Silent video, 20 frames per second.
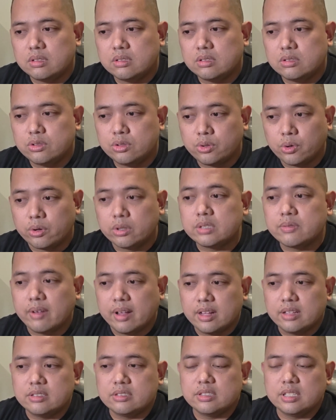Theodore
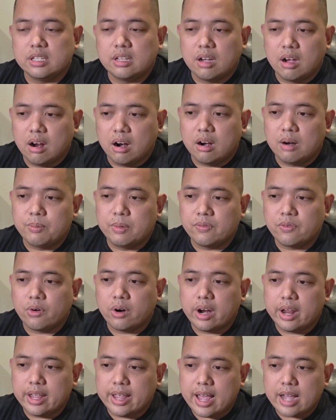Roosevelt TR, before
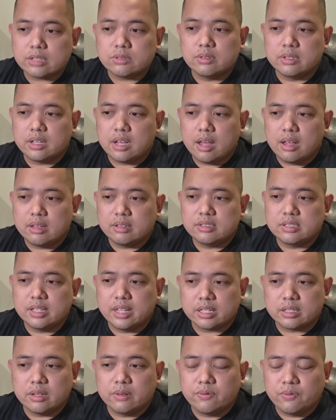I actually got
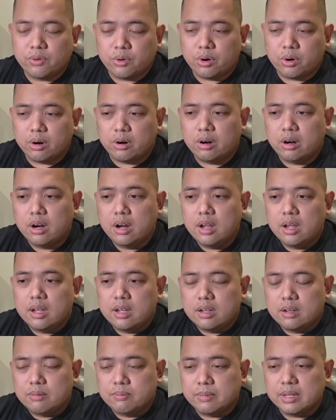selected for
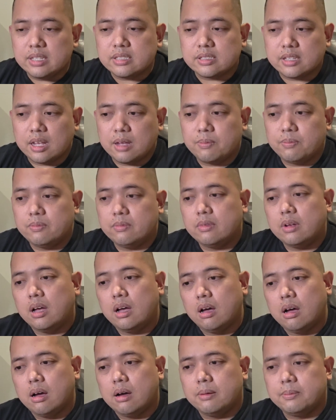MECP,
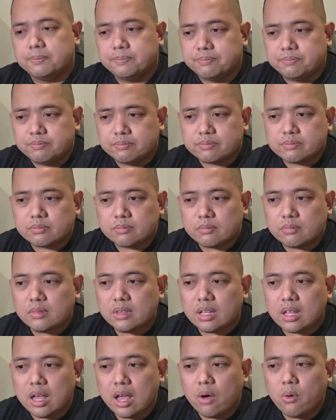
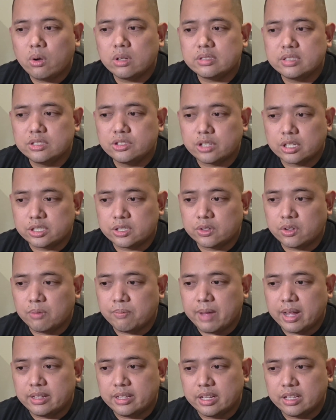I was in charge of
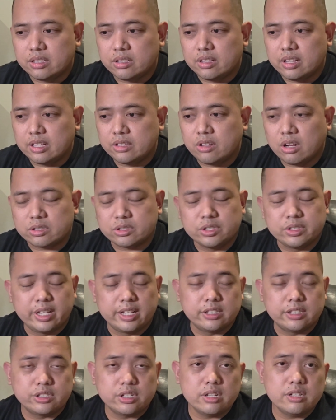command and
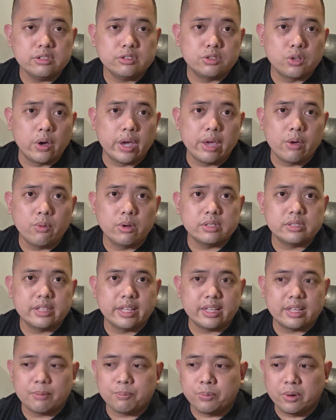indoctrination. So it was
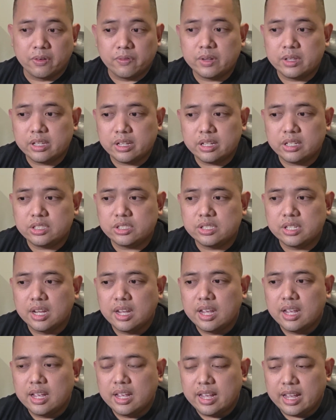like a privilege,
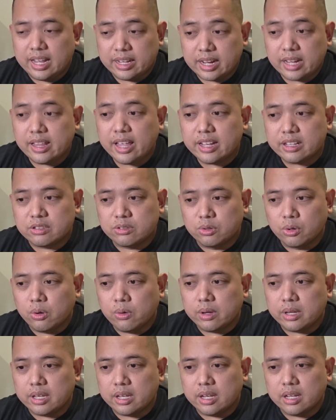and I liked
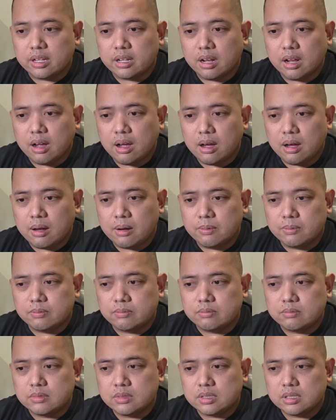doing it
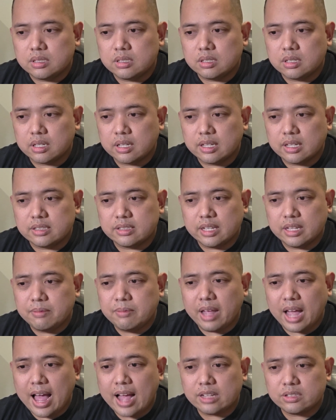because
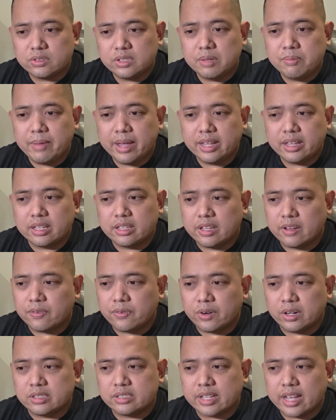it actually made a difference.